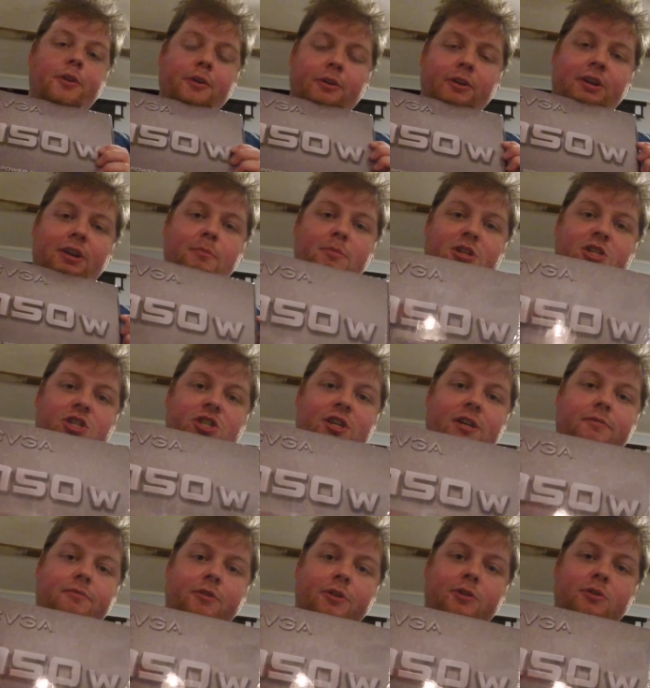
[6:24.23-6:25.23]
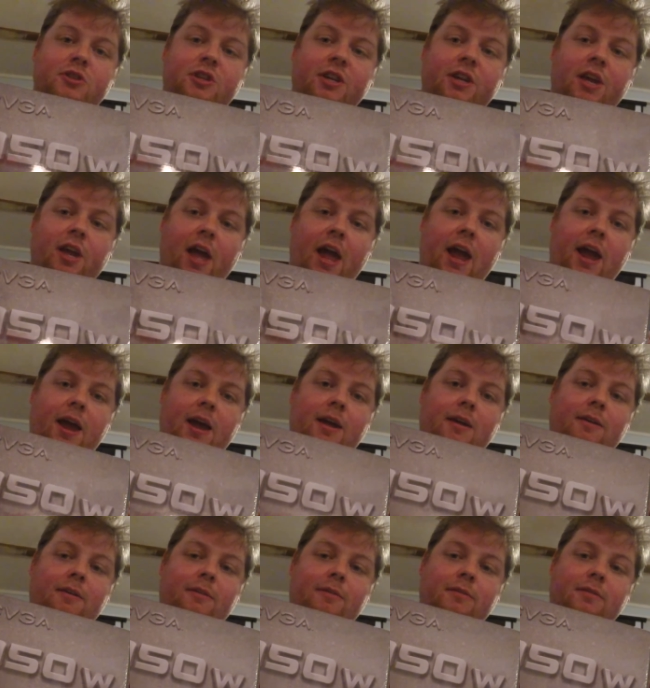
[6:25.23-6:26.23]
you're gonna give me shit for using
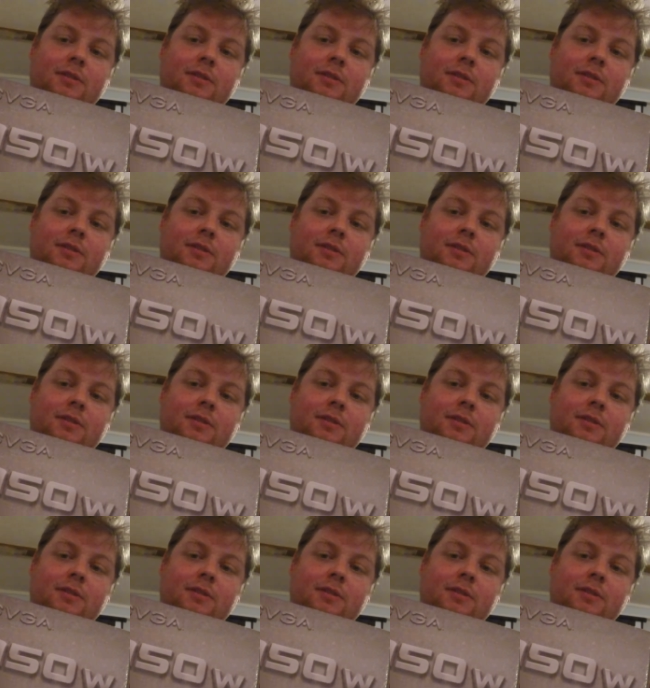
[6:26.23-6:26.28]
a